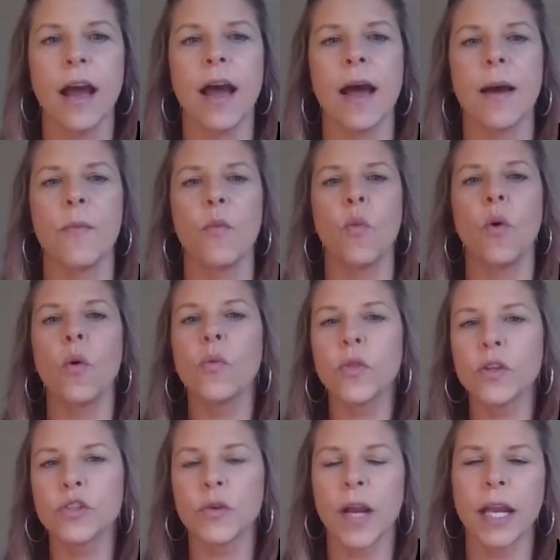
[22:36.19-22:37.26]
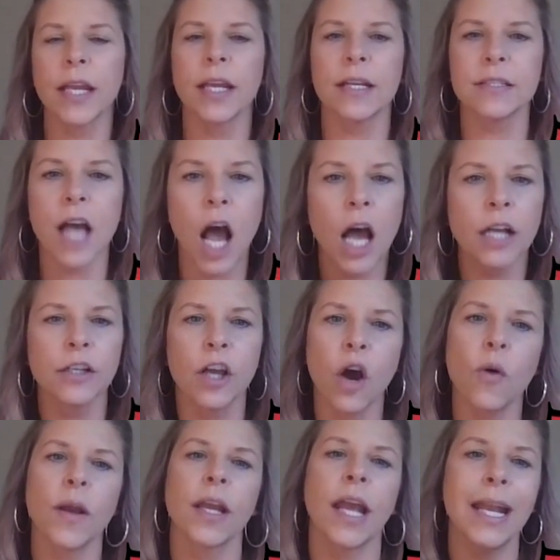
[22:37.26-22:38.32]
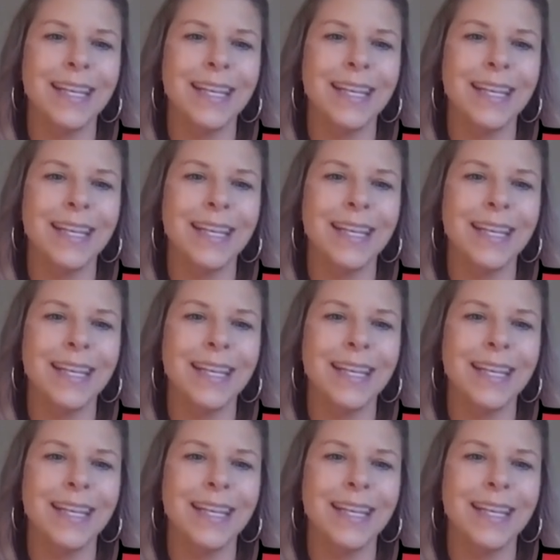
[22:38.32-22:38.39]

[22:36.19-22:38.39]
The training is ongoing